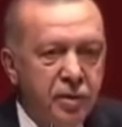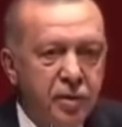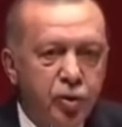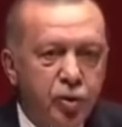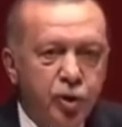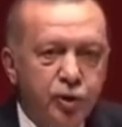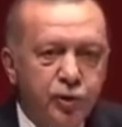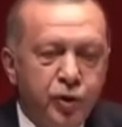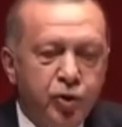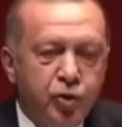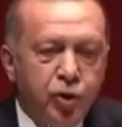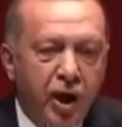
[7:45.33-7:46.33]
And yesterday,
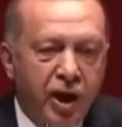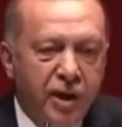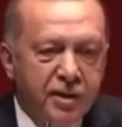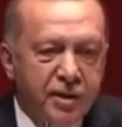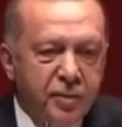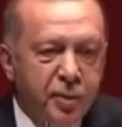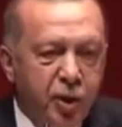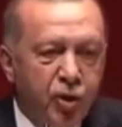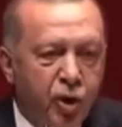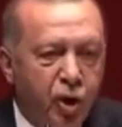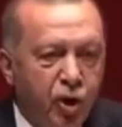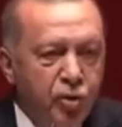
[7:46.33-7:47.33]
as we know, the
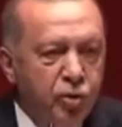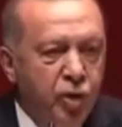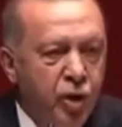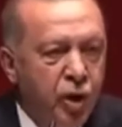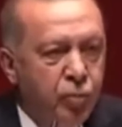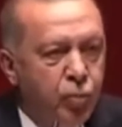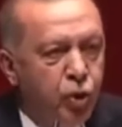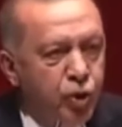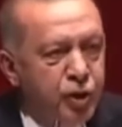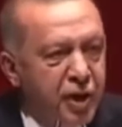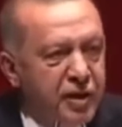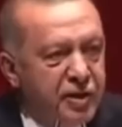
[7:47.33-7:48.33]
Turks announced,
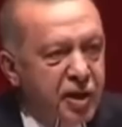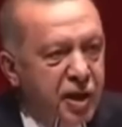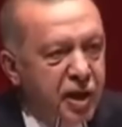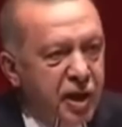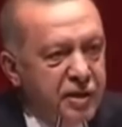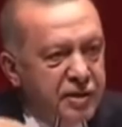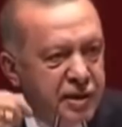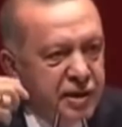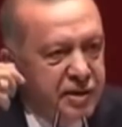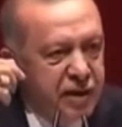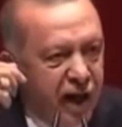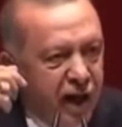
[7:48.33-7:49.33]
oh,
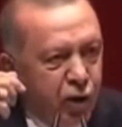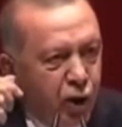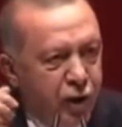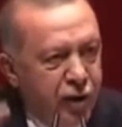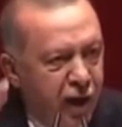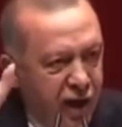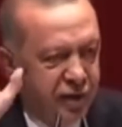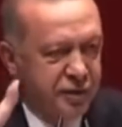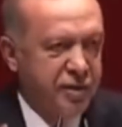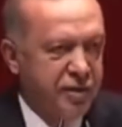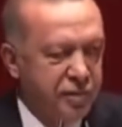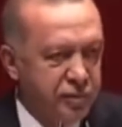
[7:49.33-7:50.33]
we control Serikani.